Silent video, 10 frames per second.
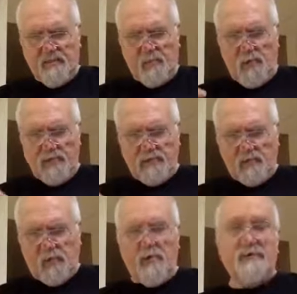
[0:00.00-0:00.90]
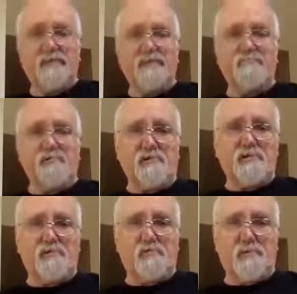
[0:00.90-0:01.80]
1, quantity
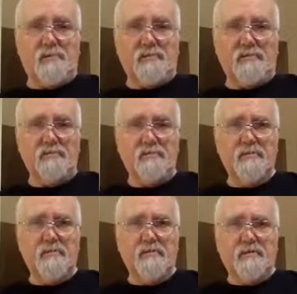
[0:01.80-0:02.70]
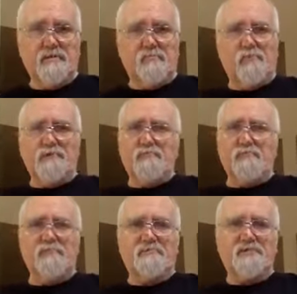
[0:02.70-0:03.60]
breeds quality. If one
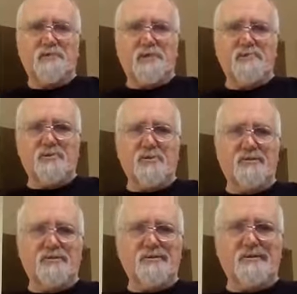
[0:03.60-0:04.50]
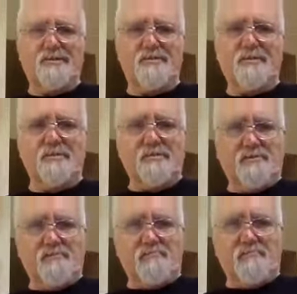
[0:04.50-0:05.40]
group has 1,000 ideas and
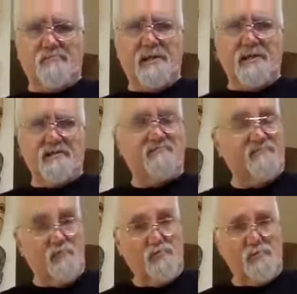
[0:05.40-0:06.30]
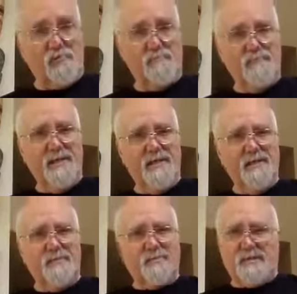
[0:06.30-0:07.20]
another group has 4,
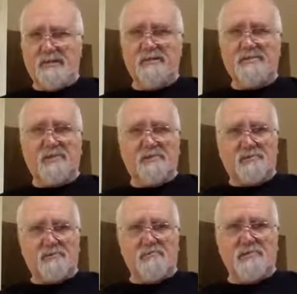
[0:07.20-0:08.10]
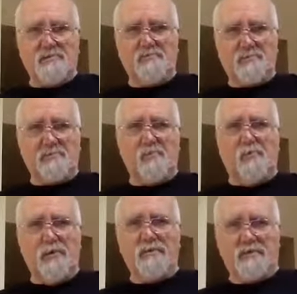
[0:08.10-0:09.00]
The odds are the ones with the
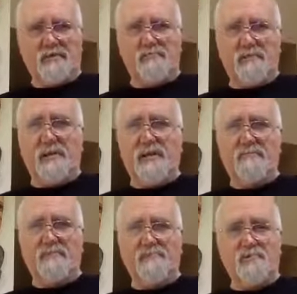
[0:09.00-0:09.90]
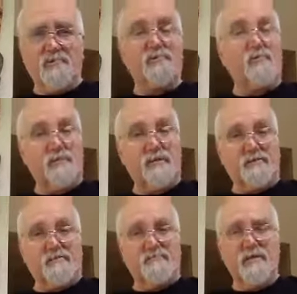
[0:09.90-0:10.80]
quantity would have the more
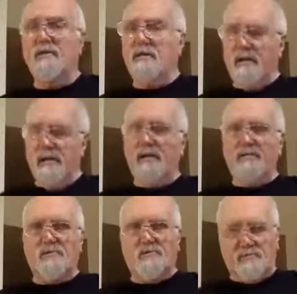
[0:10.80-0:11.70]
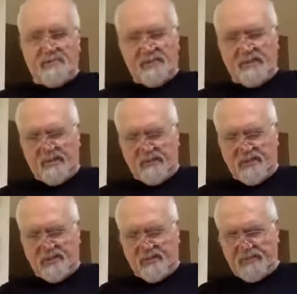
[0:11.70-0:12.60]
creative. Not always a
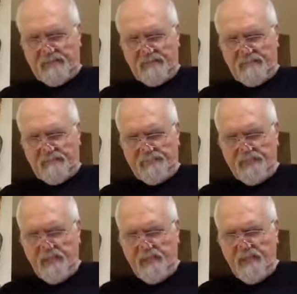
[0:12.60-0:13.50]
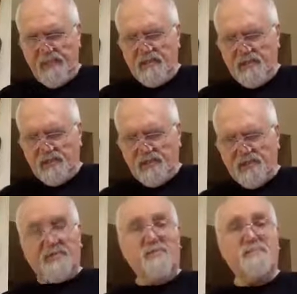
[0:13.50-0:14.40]
guarantee. No
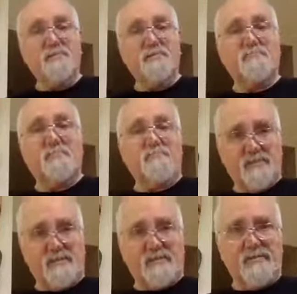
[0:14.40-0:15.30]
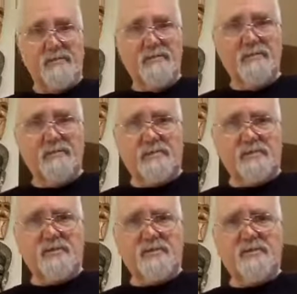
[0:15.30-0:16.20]
judgment is permitted.
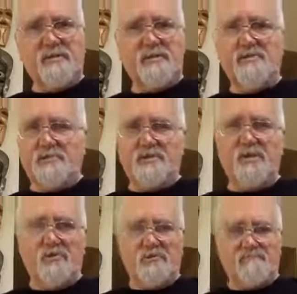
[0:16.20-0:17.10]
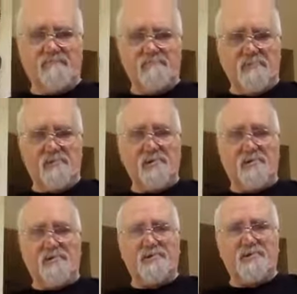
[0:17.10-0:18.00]
This is an issue that's hard for most
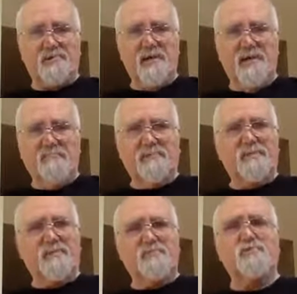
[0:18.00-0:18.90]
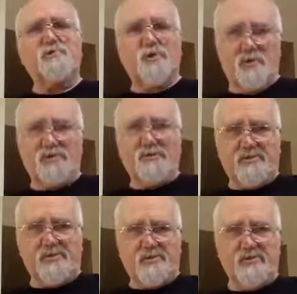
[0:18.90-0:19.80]
cultures because we're taught to
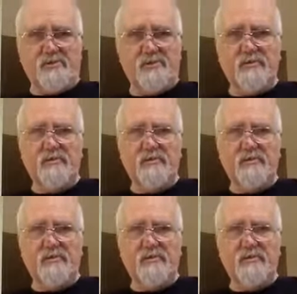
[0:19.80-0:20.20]
judge.